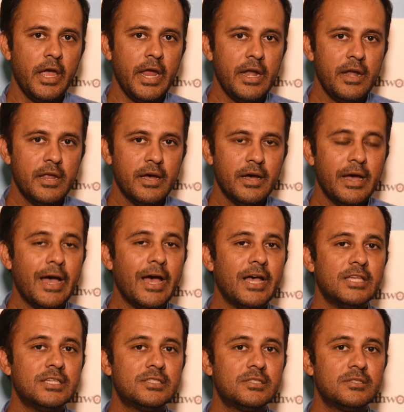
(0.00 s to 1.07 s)
India
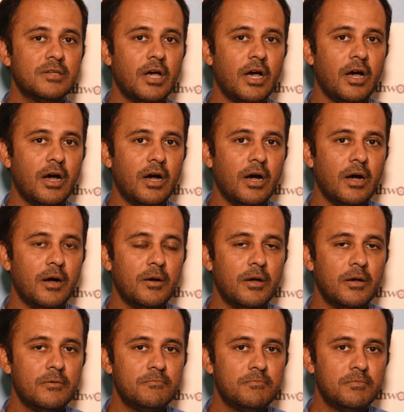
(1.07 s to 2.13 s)
has,
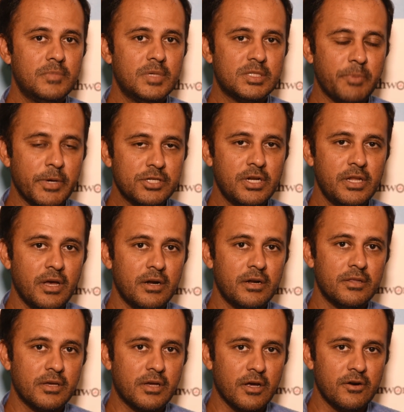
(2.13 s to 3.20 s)
especially
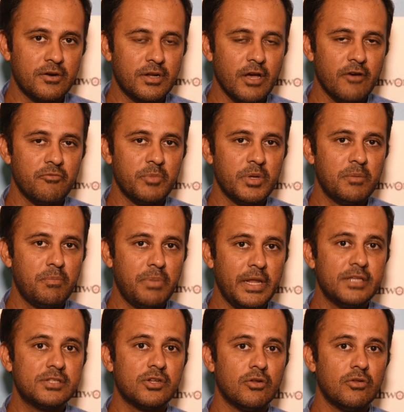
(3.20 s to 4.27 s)
under the current government,
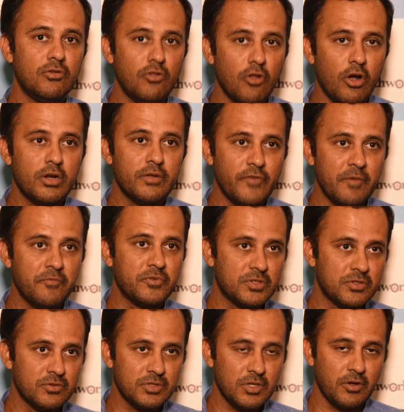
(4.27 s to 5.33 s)
placed a lot of
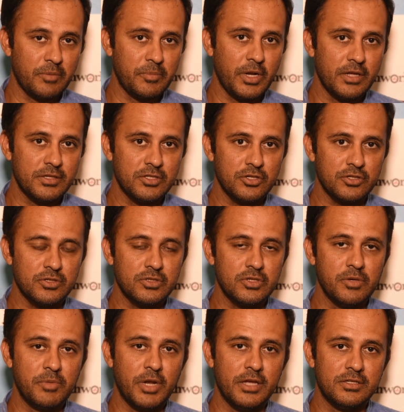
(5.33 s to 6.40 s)
emphasis on immunization.
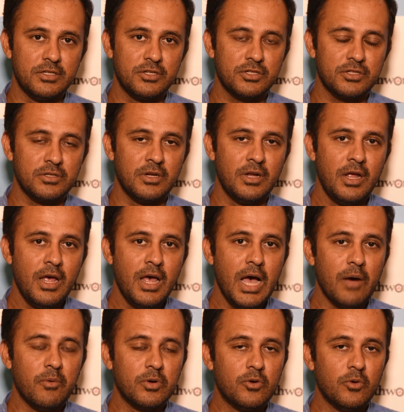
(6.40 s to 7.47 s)
So immunization,
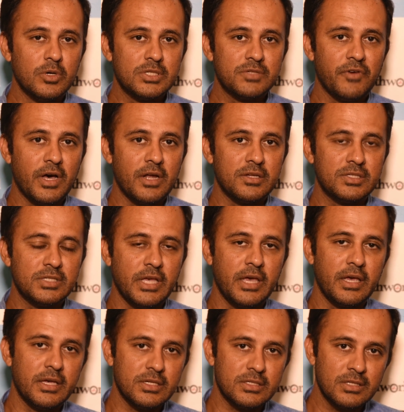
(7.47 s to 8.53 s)
I would go as far as
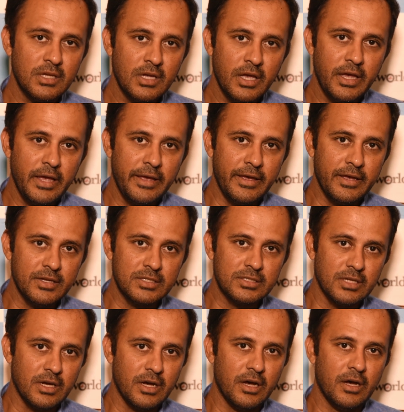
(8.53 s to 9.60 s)
saying,
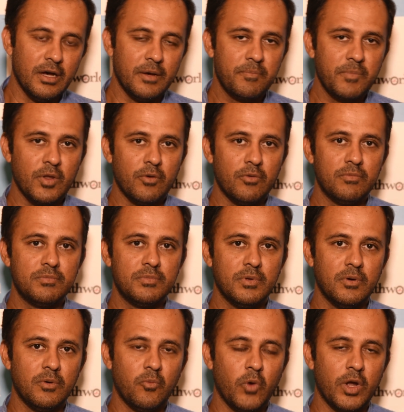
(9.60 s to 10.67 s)
is
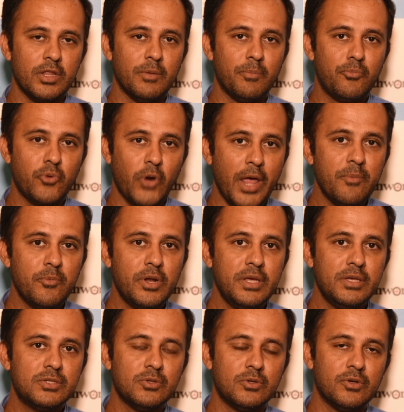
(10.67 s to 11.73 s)
one of the
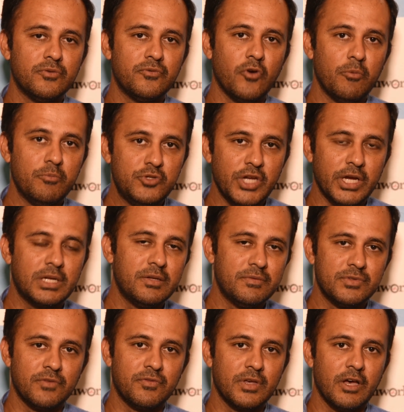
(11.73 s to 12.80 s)
primary sort of
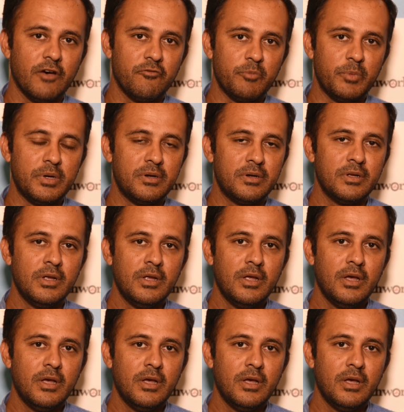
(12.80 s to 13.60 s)
objectives of the government,